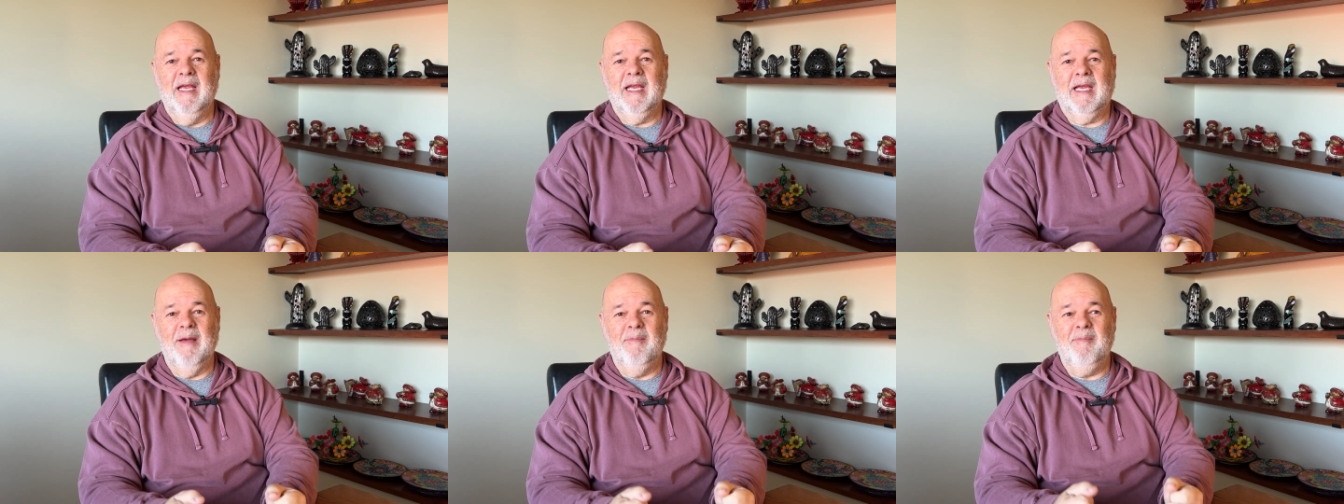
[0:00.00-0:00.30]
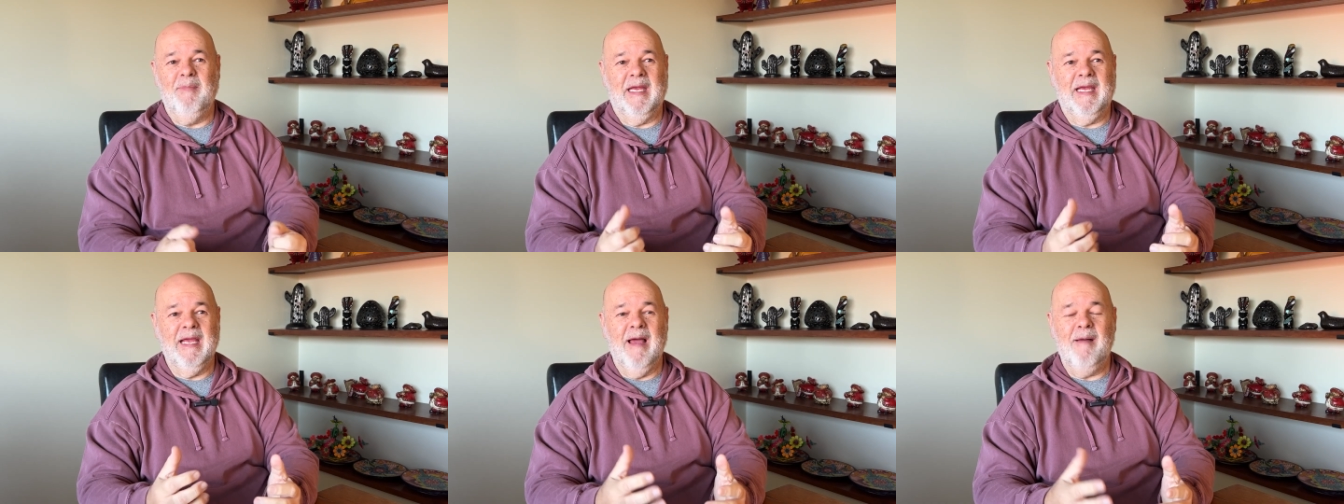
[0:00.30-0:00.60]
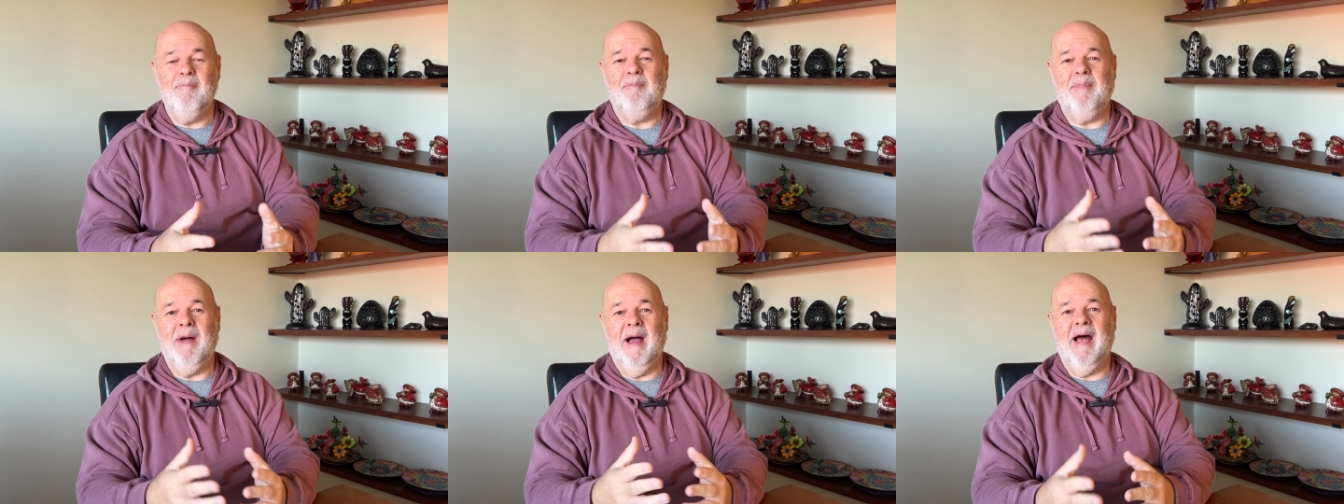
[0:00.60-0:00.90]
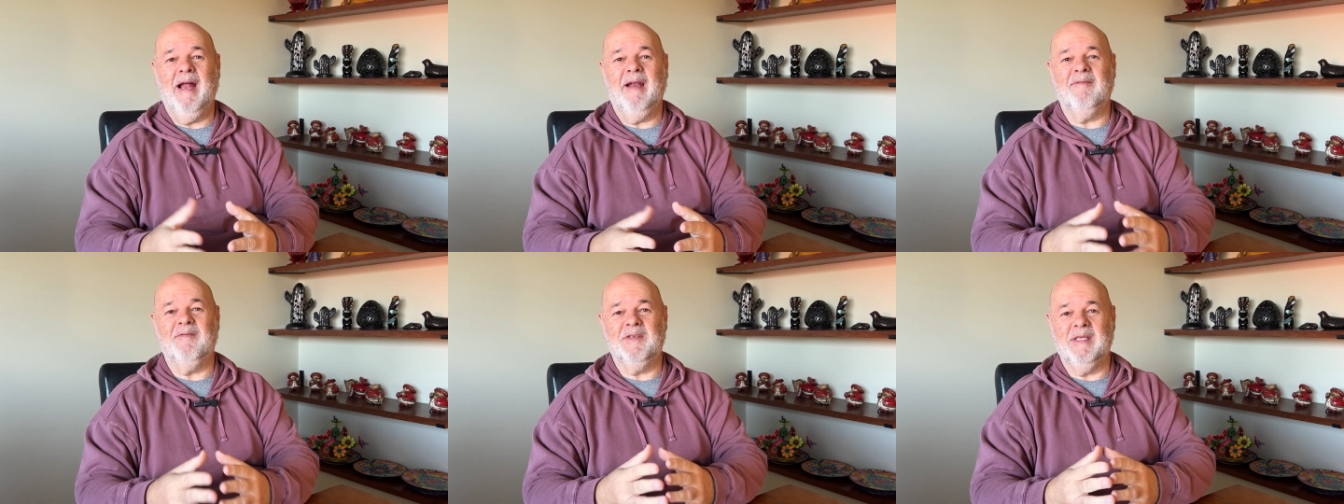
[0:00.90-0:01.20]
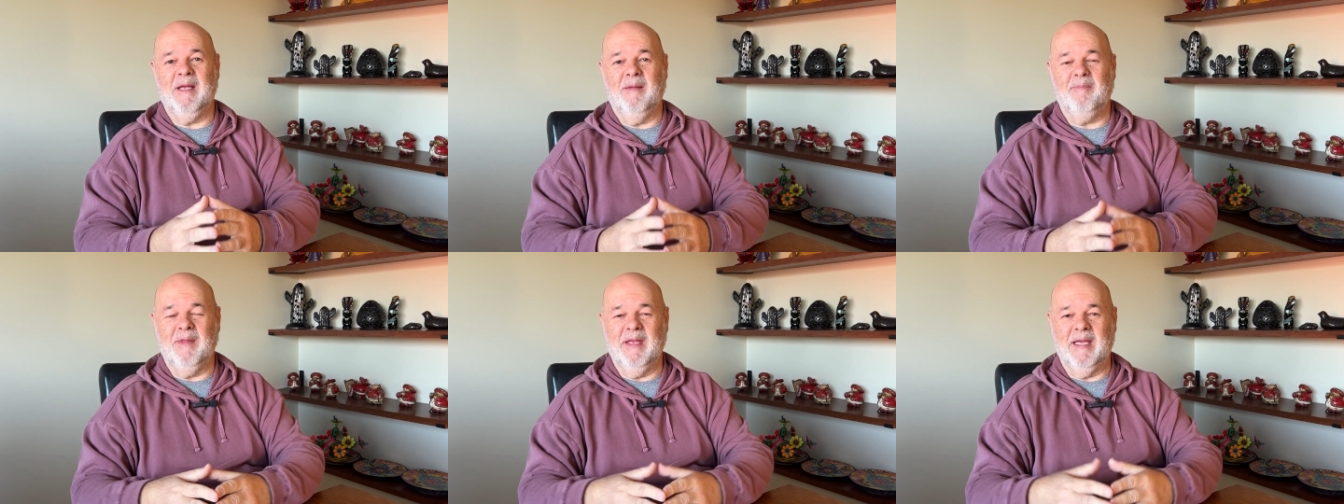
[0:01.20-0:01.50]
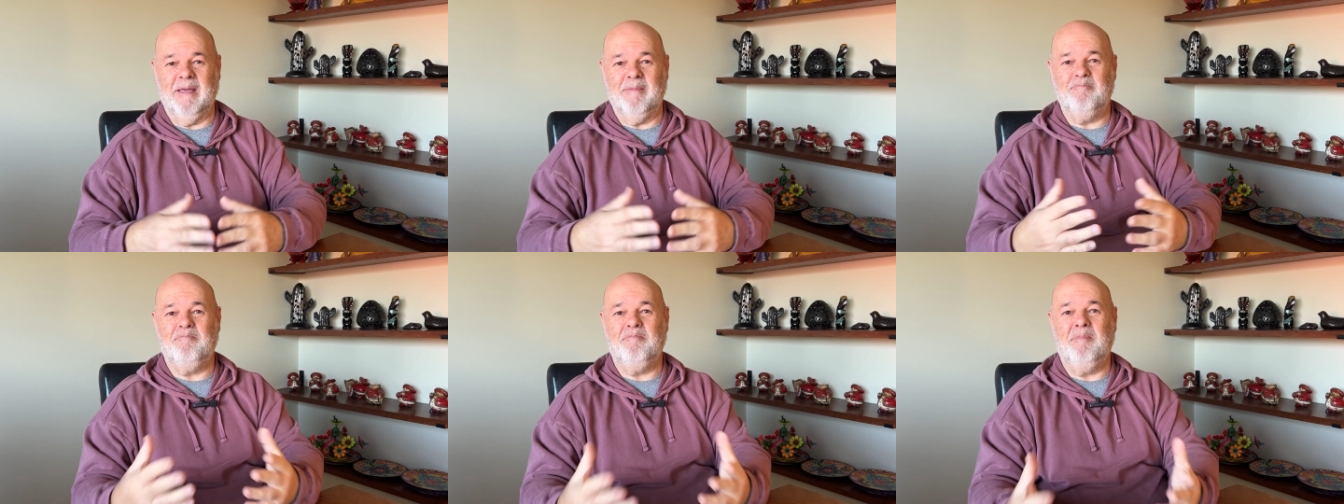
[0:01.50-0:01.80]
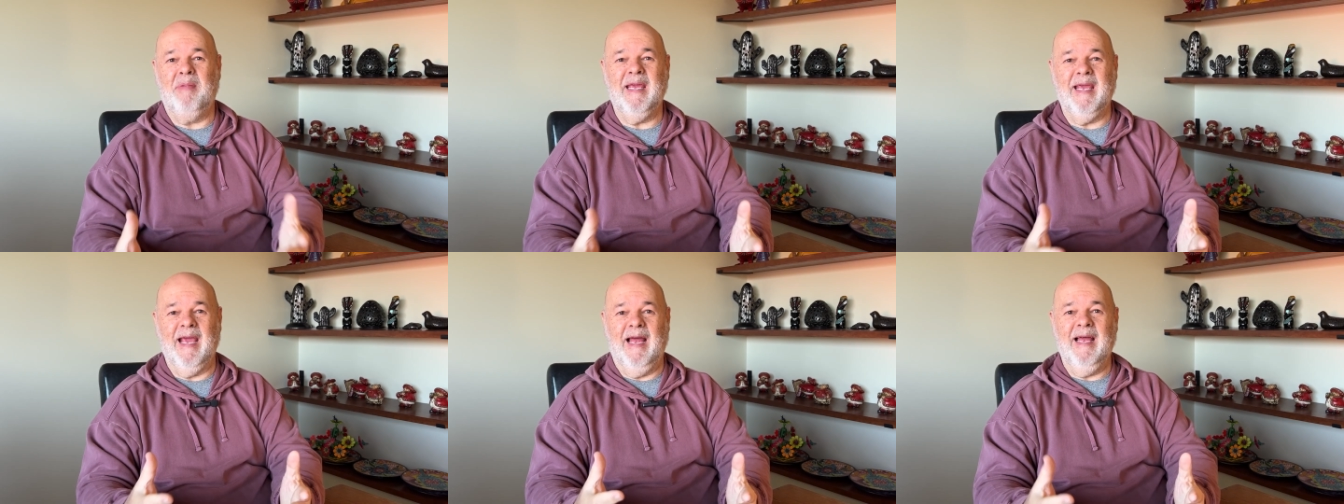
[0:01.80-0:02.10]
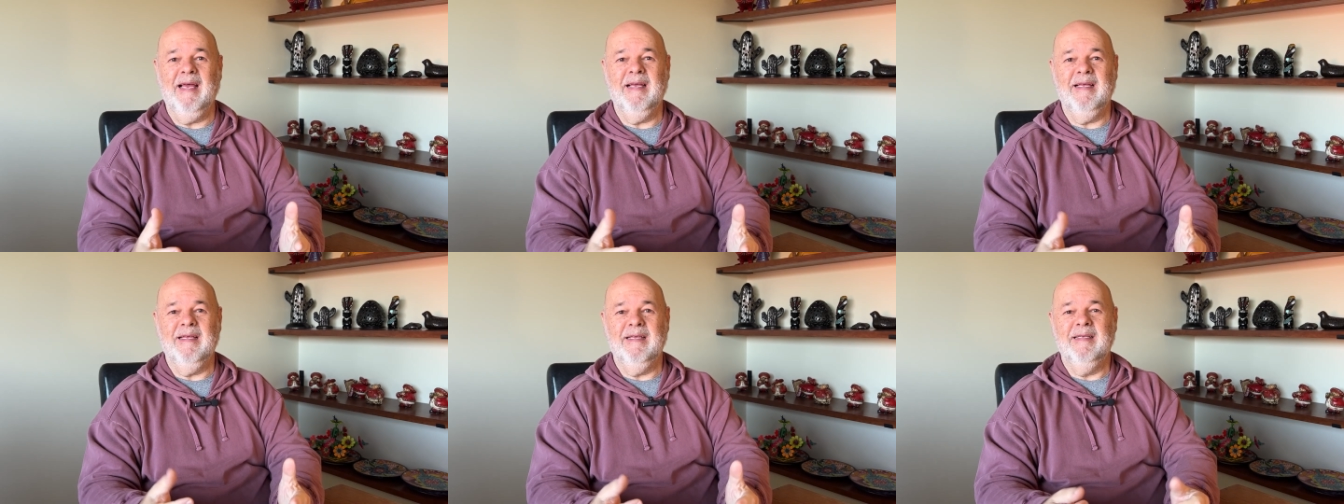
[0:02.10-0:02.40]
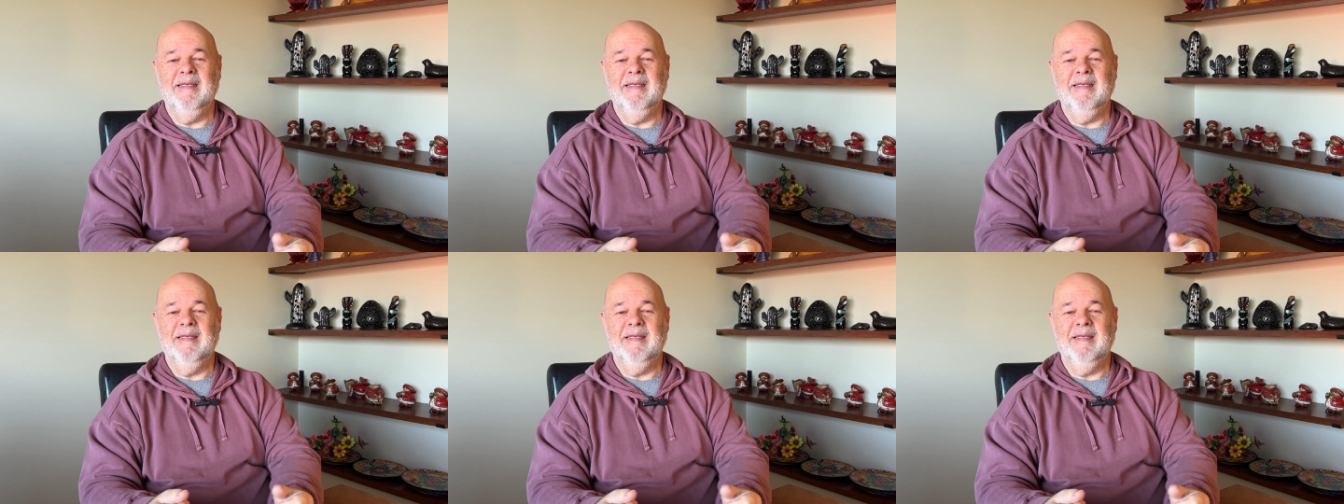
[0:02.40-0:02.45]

can become part of something bigger